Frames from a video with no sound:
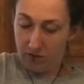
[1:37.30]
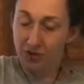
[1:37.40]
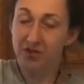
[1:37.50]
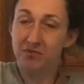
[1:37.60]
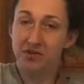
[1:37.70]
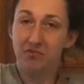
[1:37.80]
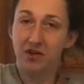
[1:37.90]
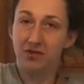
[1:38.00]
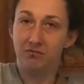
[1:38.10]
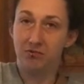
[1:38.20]
You're going to be
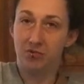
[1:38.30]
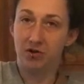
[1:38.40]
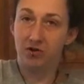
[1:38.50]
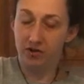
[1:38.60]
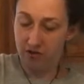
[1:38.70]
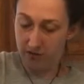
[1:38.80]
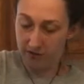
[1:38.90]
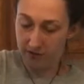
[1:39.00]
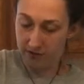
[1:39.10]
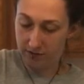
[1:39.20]
surprised how much water you get
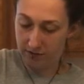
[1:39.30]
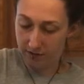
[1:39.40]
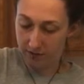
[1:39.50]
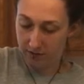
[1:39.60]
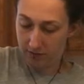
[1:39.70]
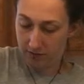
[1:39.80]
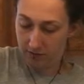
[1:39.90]
off of these, I think.